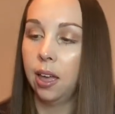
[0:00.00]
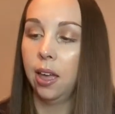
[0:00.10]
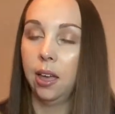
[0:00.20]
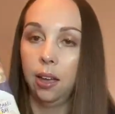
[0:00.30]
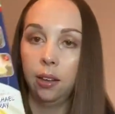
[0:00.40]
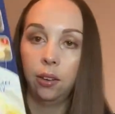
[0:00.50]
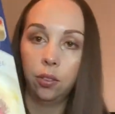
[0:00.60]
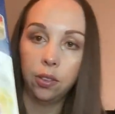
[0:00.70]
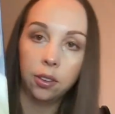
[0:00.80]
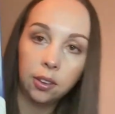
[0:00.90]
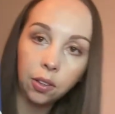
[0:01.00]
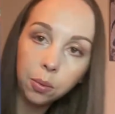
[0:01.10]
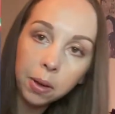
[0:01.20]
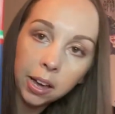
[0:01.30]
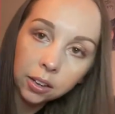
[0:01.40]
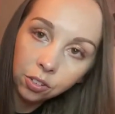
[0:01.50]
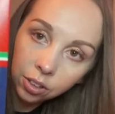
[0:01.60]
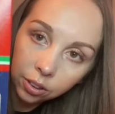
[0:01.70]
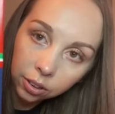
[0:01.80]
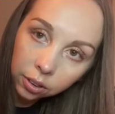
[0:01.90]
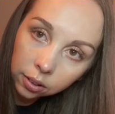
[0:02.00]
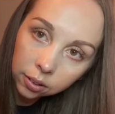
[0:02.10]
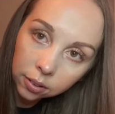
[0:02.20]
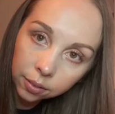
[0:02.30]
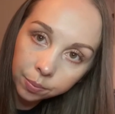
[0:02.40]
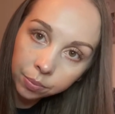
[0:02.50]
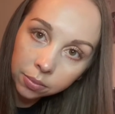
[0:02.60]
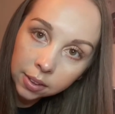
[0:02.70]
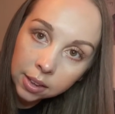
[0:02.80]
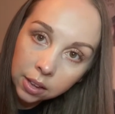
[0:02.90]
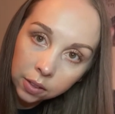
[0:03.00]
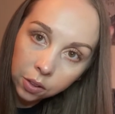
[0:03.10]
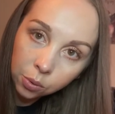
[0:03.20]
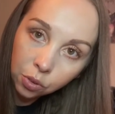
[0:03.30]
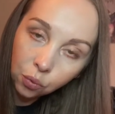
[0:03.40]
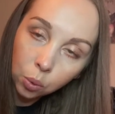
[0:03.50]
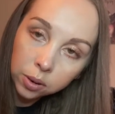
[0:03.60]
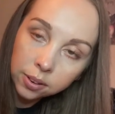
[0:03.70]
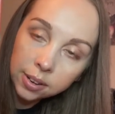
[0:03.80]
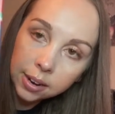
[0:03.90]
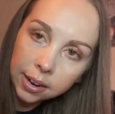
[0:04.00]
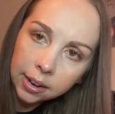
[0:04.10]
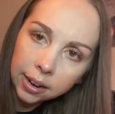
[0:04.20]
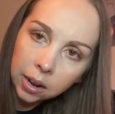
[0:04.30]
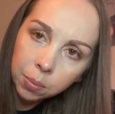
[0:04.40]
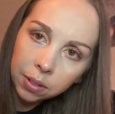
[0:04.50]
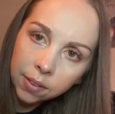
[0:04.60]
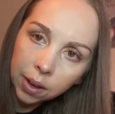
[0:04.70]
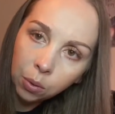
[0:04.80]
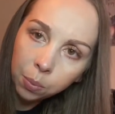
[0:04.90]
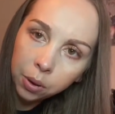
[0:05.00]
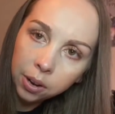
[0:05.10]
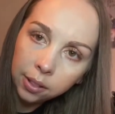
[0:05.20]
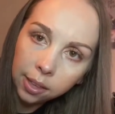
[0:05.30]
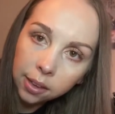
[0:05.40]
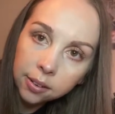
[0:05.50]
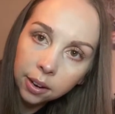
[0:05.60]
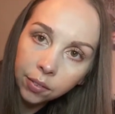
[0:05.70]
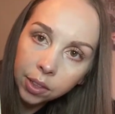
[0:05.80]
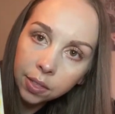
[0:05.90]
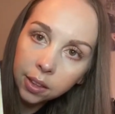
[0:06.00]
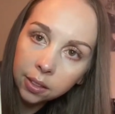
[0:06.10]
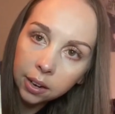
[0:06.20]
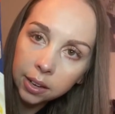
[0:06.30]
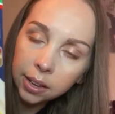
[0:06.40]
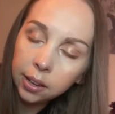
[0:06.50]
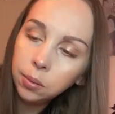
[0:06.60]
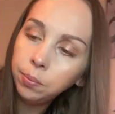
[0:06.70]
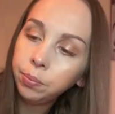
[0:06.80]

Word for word: And this is how the packaging looks. This was $14.99, I believe. I will put a link to everything that I can.